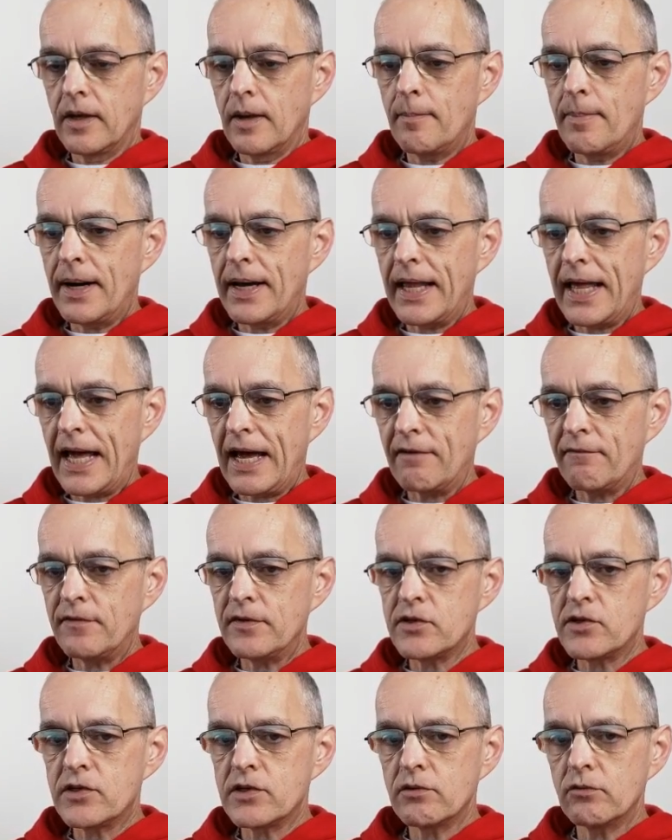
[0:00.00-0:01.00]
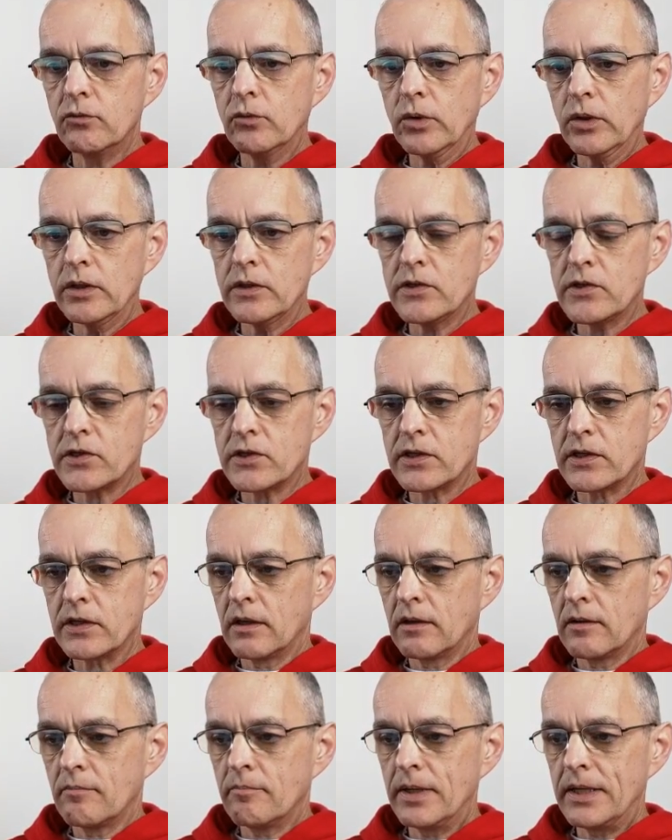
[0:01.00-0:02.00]
About half is woods,
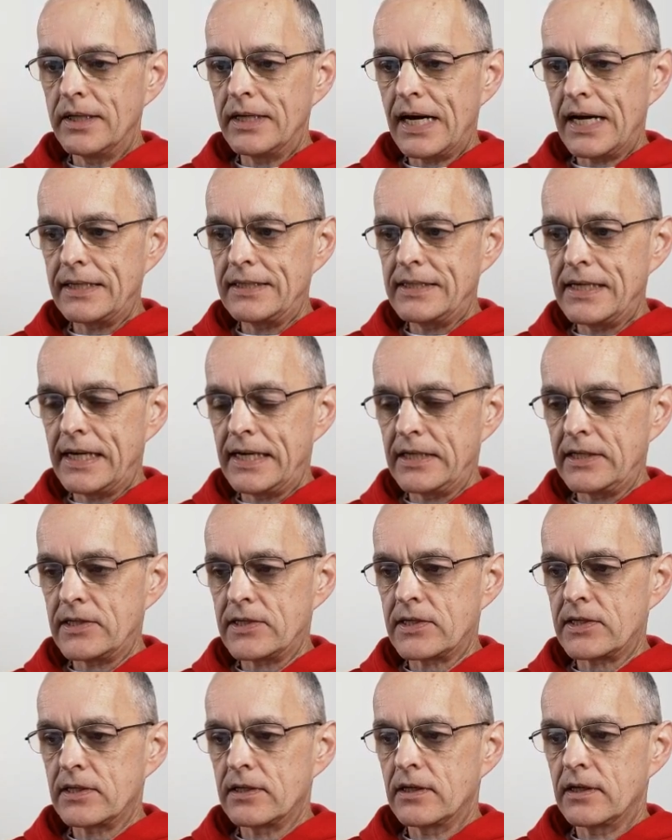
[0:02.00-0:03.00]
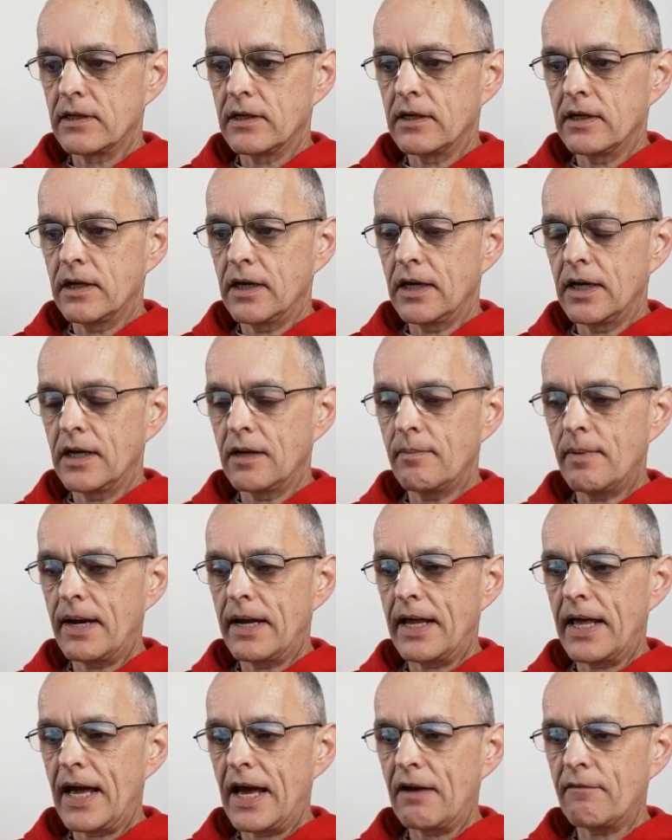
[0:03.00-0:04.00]
but not dense, and
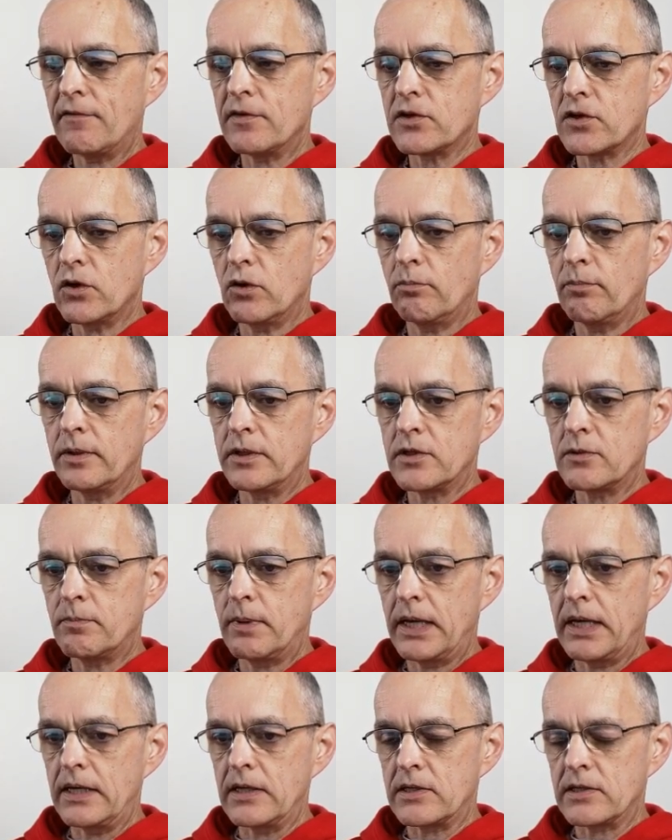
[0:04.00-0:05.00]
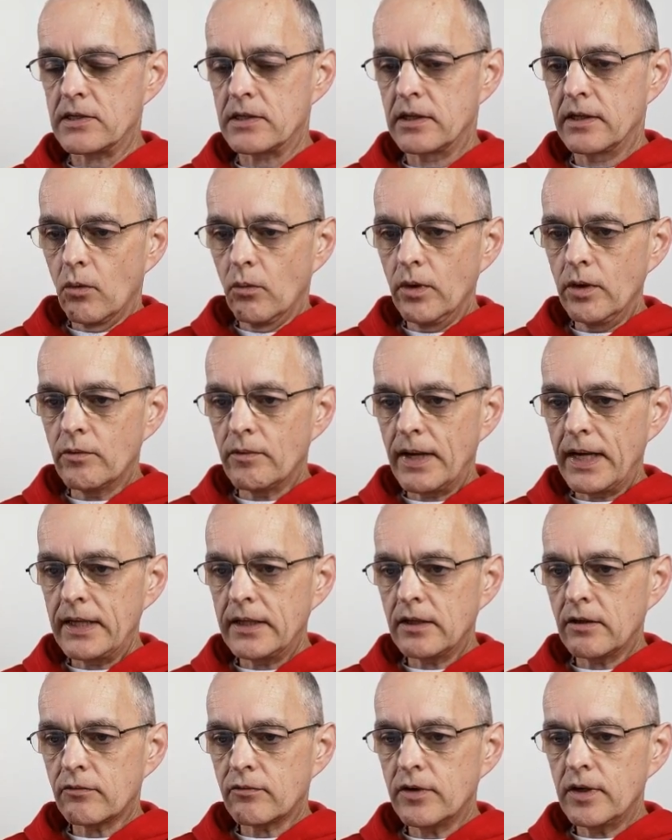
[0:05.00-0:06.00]
about half is open space. We ran
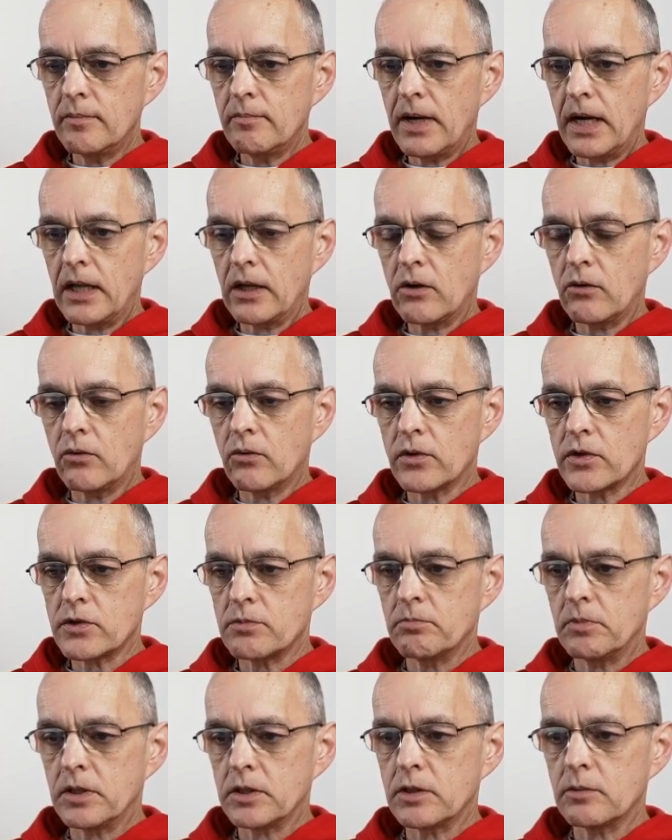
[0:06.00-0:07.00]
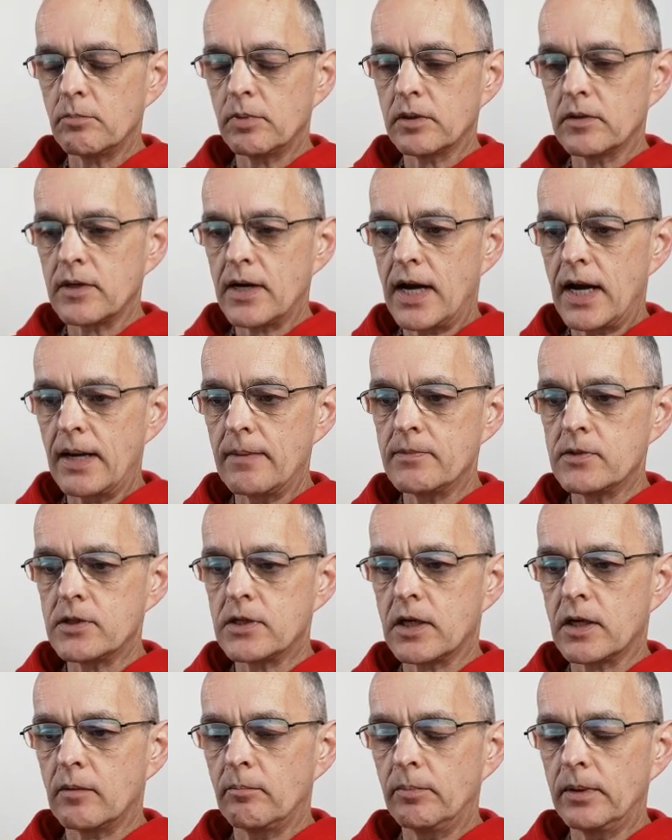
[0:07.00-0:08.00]
the 3-mile course multiple times
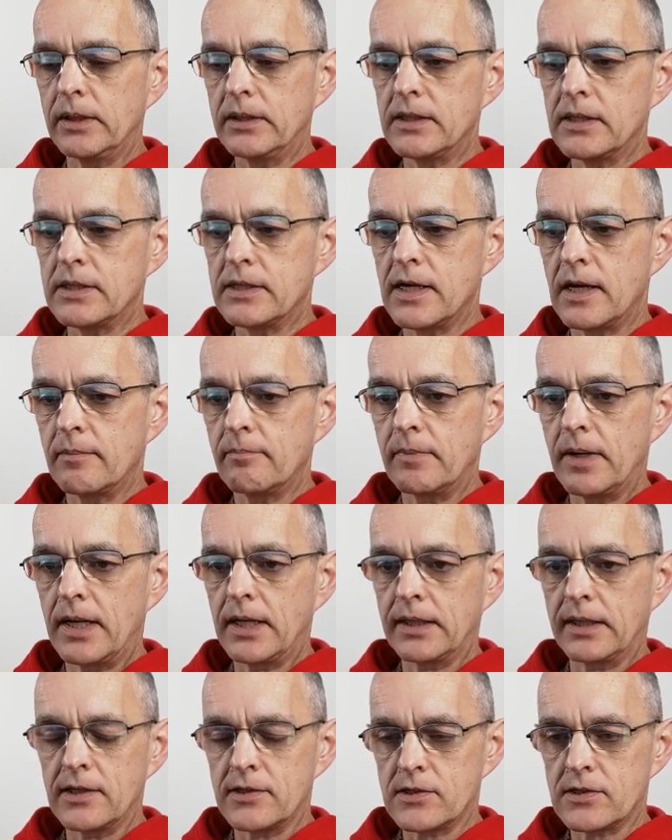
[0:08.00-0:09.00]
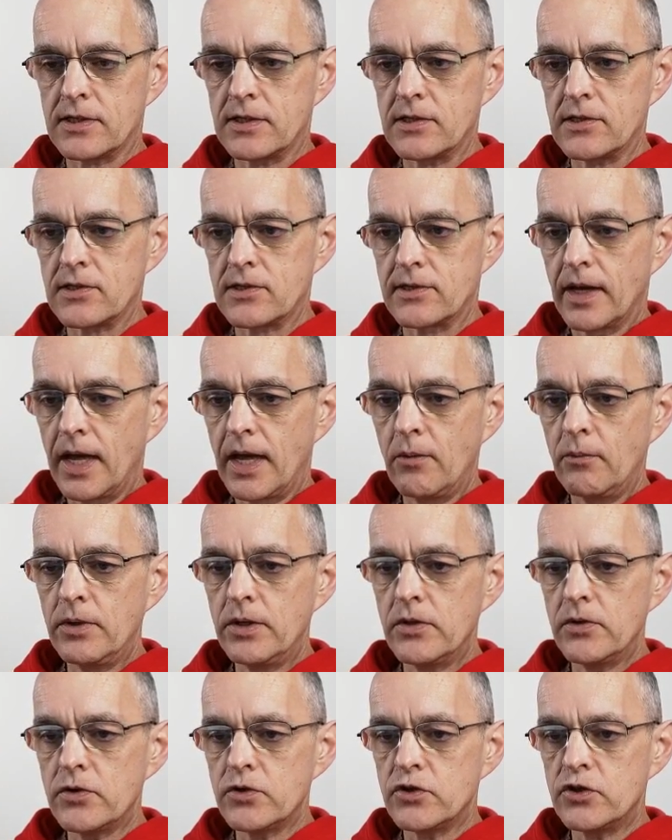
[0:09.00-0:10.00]
to complete the 10-mile distance, and we
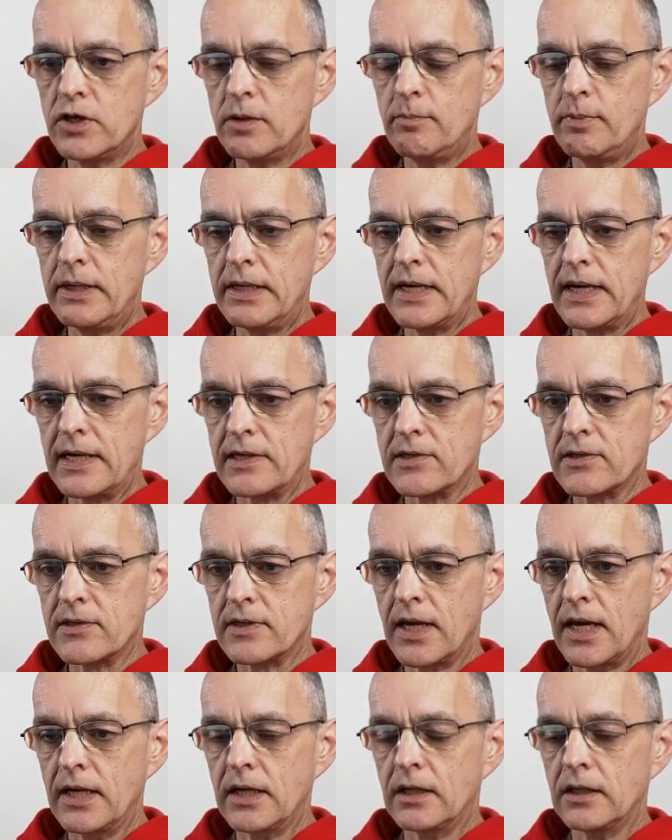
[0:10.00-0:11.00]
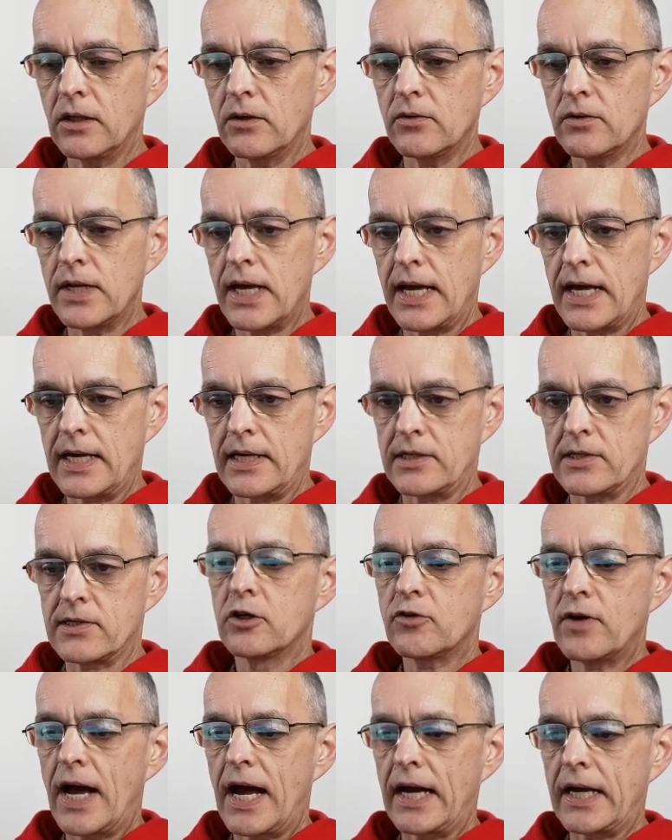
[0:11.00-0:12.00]
used GPS and GLONASS
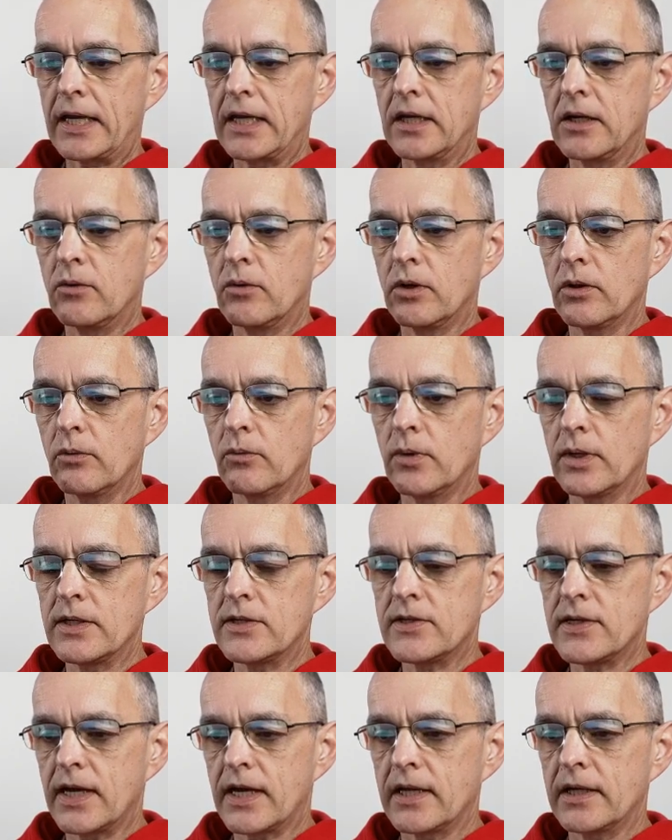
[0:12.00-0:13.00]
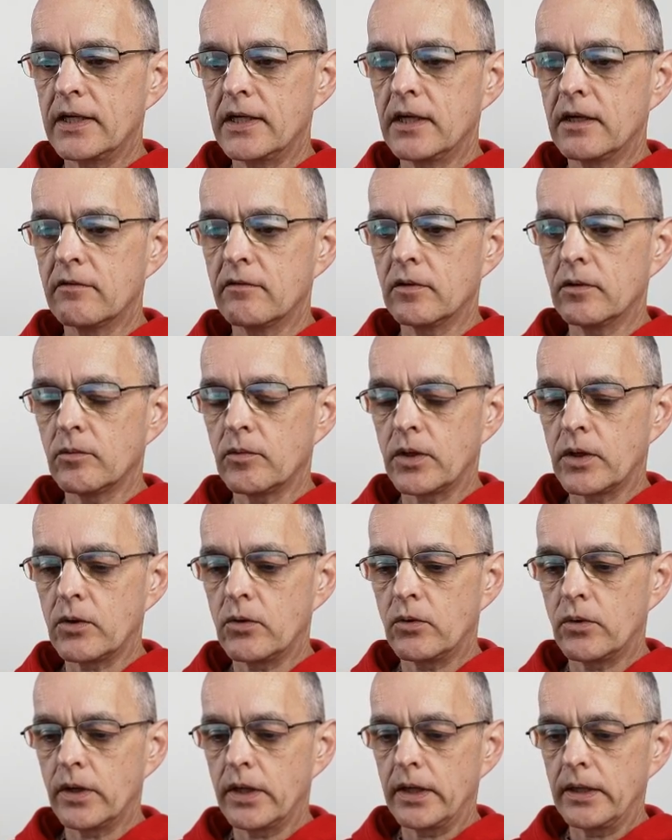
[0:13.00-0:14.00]
tracking with 1-second interval
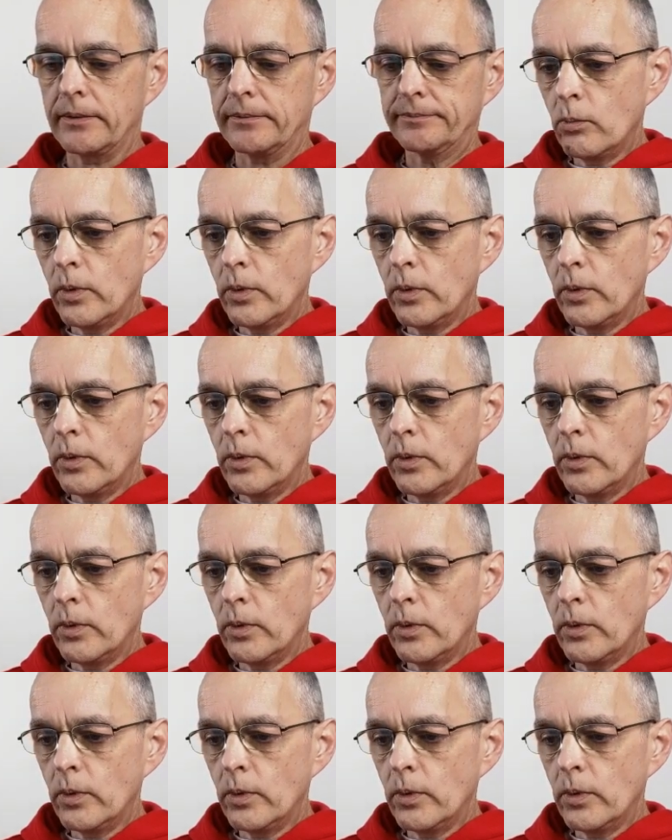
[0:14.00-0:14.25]
recording.